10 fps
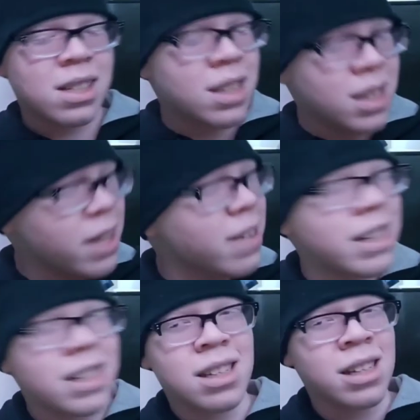
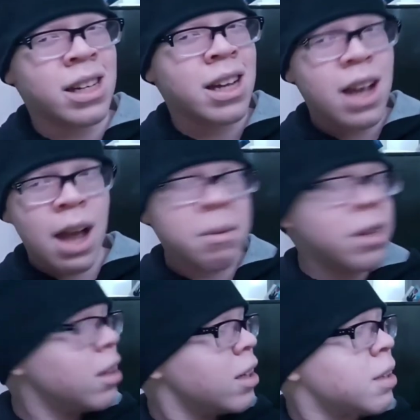Seriously. I
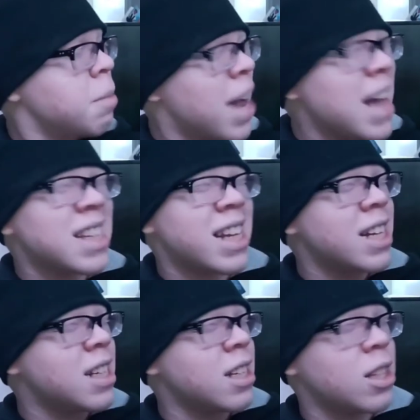mean, look, the mask
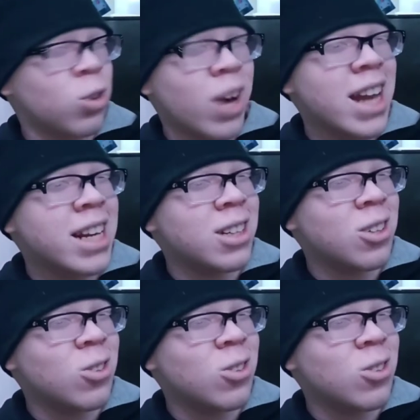kid's just crying in the